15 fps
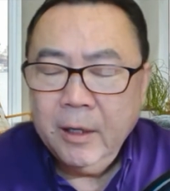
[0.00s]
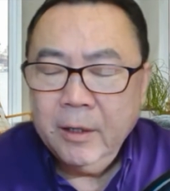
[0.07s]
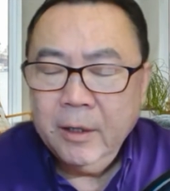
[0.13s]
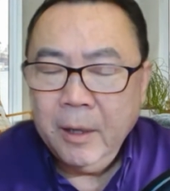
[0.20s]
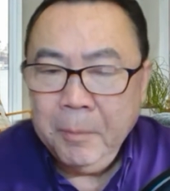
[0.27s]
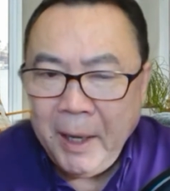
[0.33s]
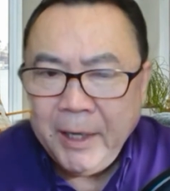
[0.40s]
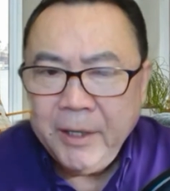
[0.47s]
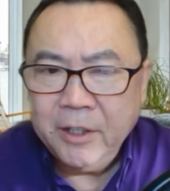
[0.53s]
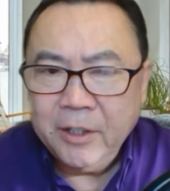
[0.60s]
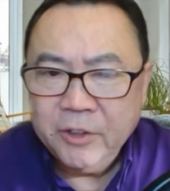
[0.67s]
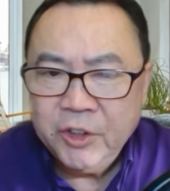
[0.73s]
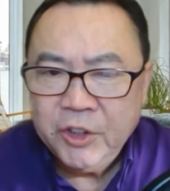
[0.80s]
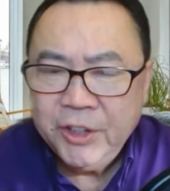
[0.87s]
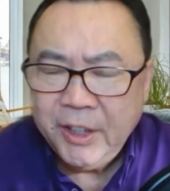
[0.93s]
Amanda,
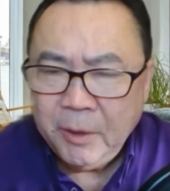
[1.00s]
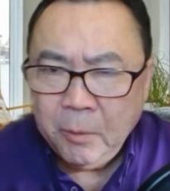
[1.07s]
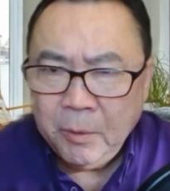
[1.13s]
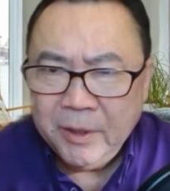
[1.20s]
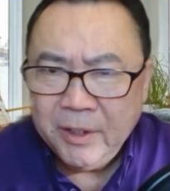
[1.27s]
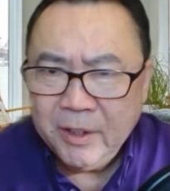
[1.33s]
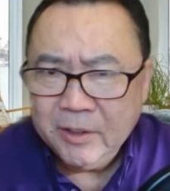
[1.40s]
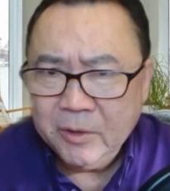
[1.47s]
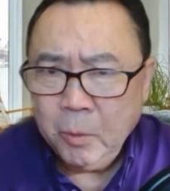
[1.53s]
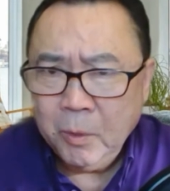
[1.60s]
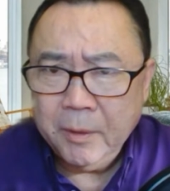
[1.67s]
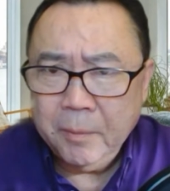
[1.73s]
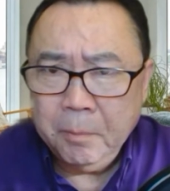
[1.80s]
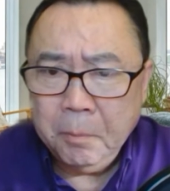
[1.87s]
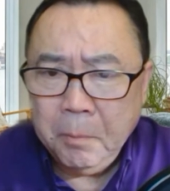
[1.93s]
share with us
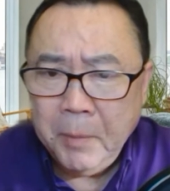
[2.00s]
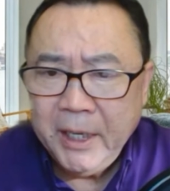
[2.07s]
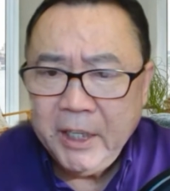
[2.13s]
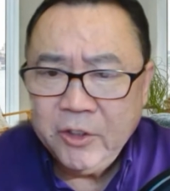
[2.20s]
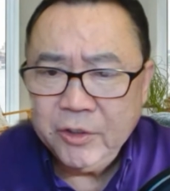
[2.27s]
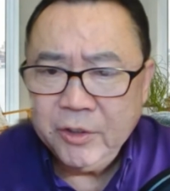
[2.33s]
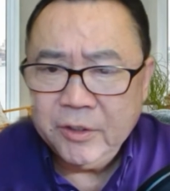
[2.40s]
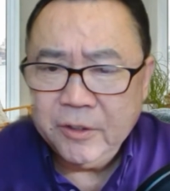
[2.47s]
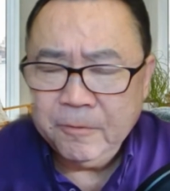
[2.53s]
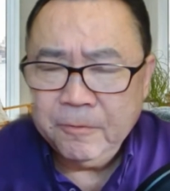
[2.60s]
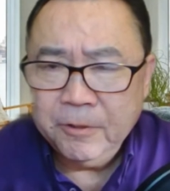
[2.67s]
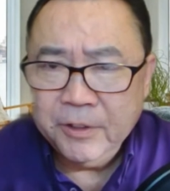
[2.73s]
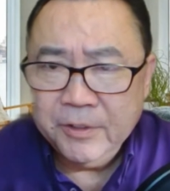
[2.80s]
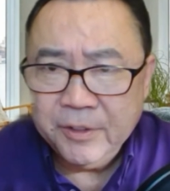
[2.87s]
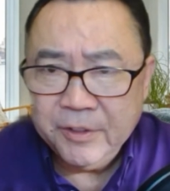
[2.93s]
what major
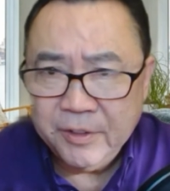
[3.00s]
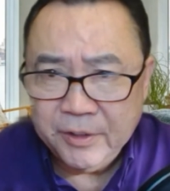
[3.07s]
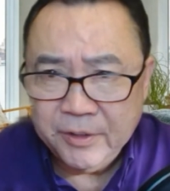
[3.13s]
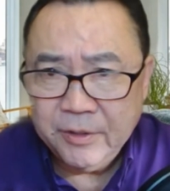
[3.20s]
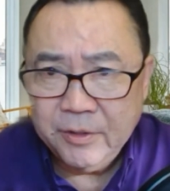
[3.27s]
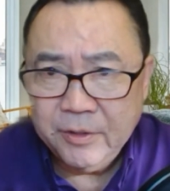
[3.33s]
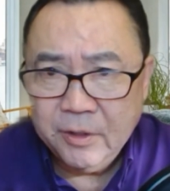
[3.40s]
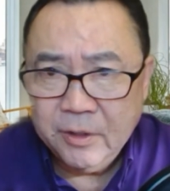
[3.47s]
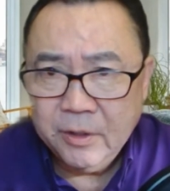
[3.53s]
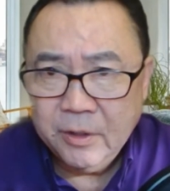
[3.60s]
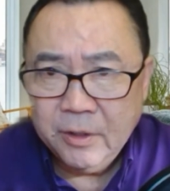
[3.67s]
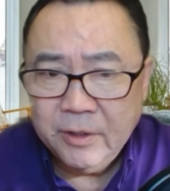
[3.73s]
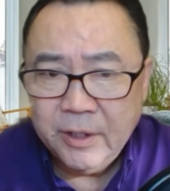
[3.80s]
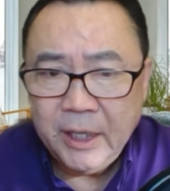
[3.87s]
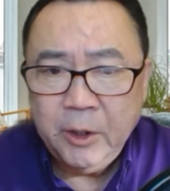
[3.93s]
differences
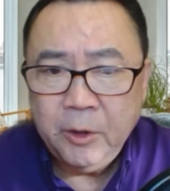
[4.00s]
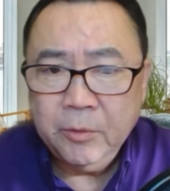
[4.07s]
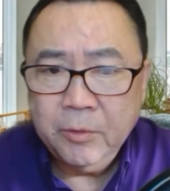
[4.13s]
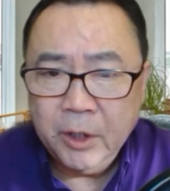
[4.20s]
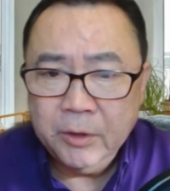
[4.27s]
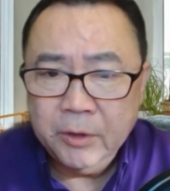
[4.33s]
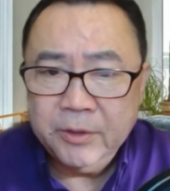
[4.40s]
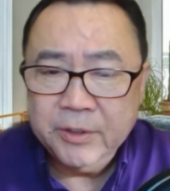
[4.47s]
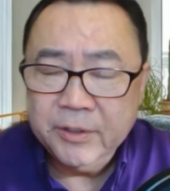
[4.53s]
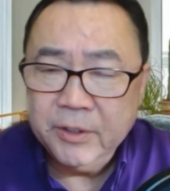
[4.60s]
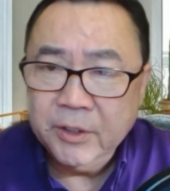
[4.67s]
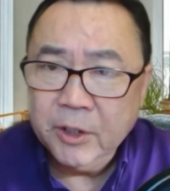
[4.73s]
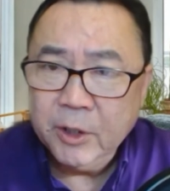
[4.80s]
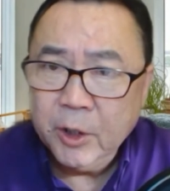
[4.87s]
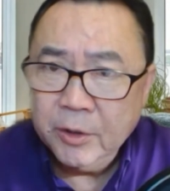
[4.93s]
that you noticed in
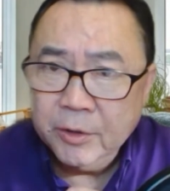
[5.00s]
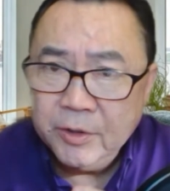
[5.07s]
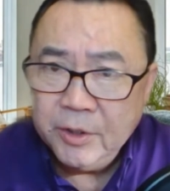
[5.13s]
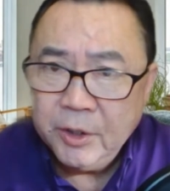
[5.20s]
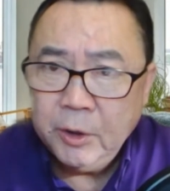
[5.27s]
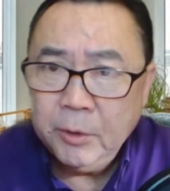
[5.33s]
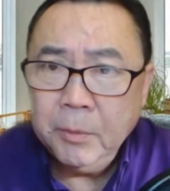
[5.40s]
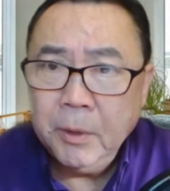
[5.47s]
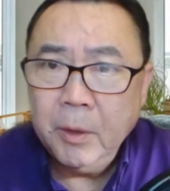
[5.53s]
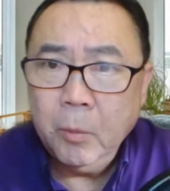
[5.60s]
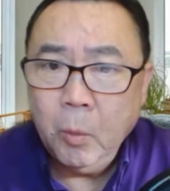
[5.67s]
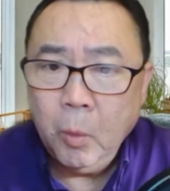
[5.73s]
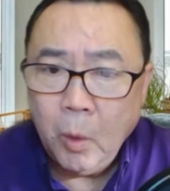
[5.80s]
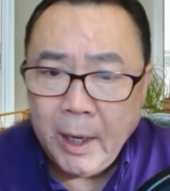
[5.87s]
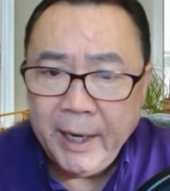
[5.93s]
the consumer
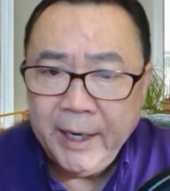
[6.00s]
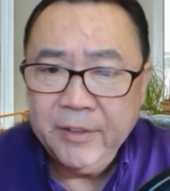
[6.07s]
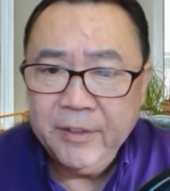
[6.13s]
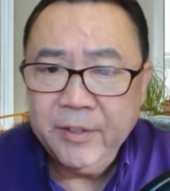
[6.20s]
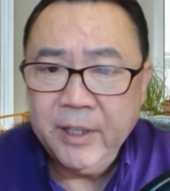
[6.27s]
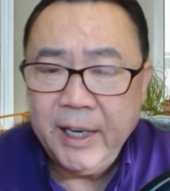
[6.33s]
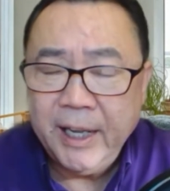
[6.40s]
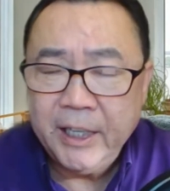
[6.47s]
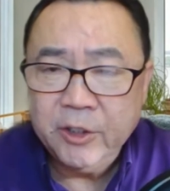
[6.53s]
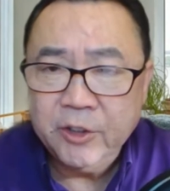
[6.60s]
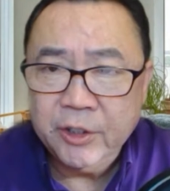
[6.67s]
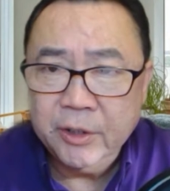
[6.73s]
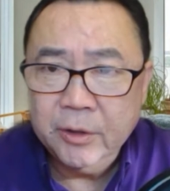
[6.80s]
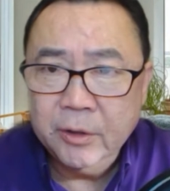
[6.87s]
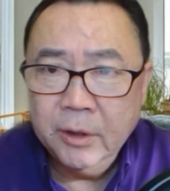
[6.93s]
wine
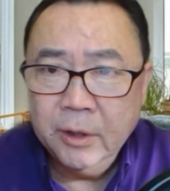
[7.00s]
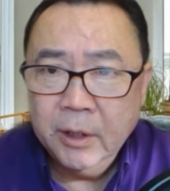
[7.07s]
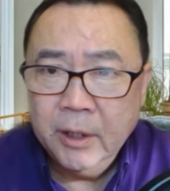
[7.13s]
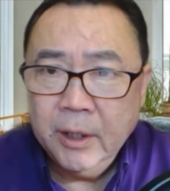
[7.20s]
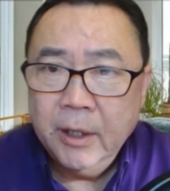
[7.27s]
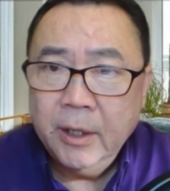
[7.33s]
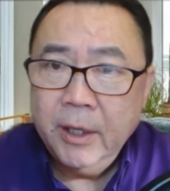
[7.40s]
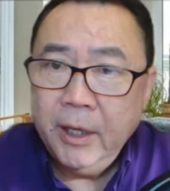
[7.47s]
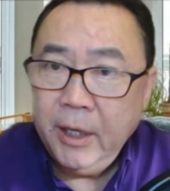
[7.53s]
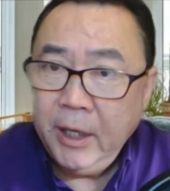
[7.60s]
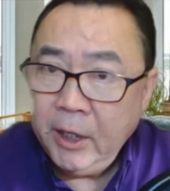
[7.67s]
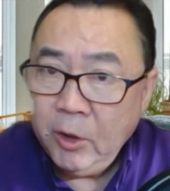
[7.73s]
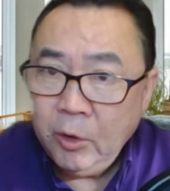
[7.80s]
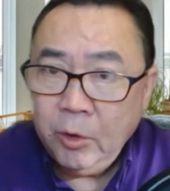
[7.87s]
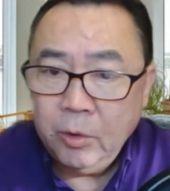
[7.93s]
selection
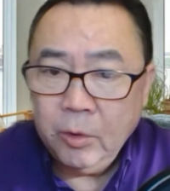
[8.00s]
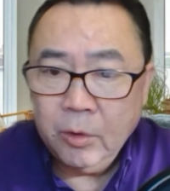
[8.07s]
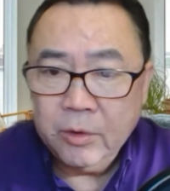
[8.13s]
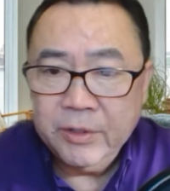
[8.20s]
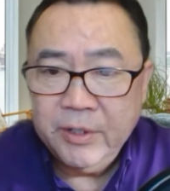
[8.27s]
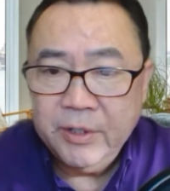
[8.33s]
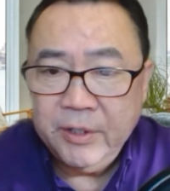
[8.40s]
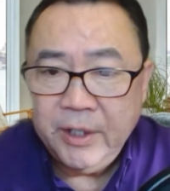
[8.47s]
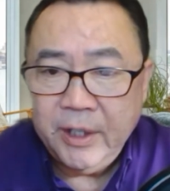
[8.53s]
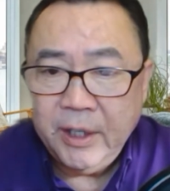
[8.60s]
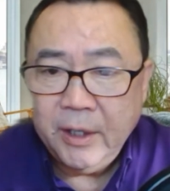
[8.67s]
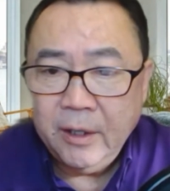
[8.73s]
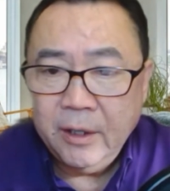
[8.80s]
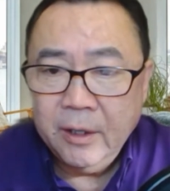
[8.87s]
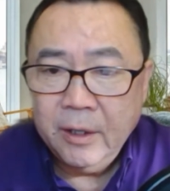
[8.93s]
in New York
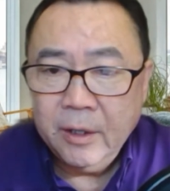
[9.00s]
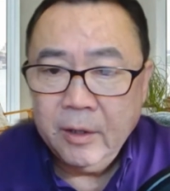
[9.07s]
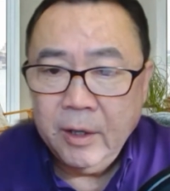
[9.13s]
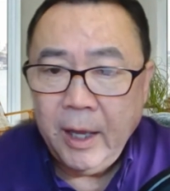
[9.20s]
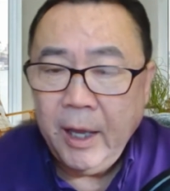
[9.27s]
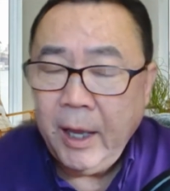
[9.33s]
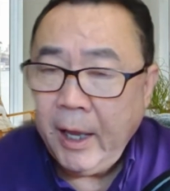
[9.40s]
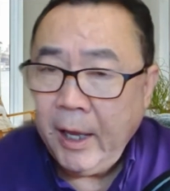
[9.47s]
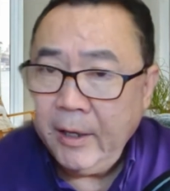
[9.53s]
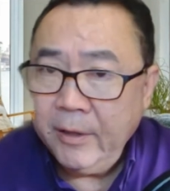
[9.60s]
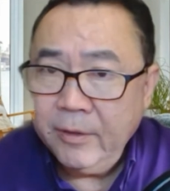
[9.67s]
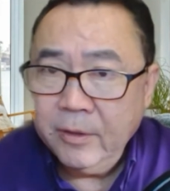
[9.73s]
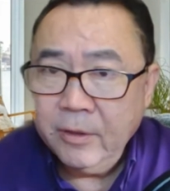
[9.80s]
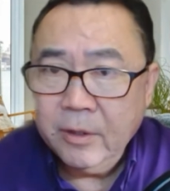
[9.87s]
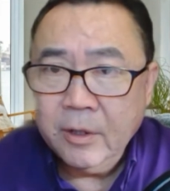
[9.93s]
City
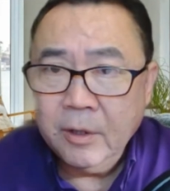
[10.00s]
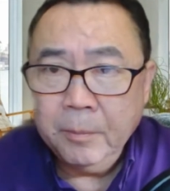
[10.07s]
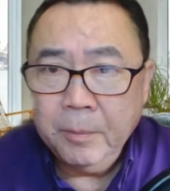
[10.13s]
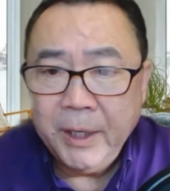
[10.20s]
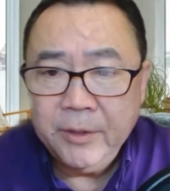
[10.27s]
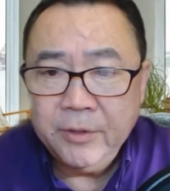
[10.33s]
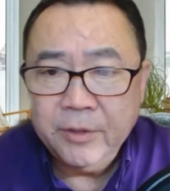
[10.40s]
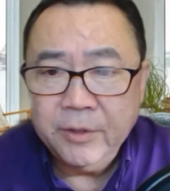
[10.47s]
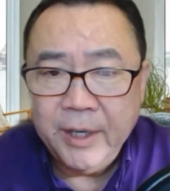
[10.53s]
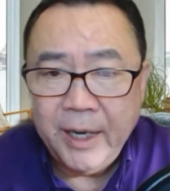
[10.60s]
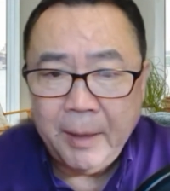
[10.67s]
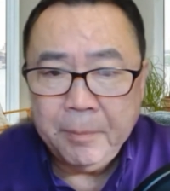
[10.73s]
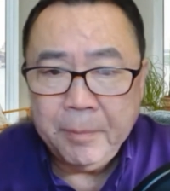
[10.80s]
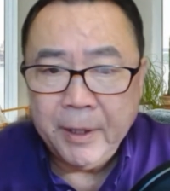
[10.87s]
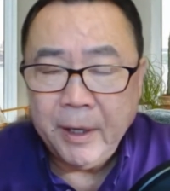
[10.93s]
as compared to
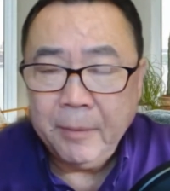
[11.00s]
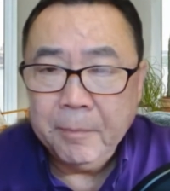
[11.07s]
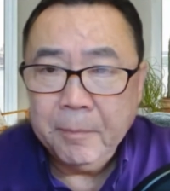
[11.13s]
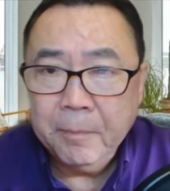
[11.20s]
Napa.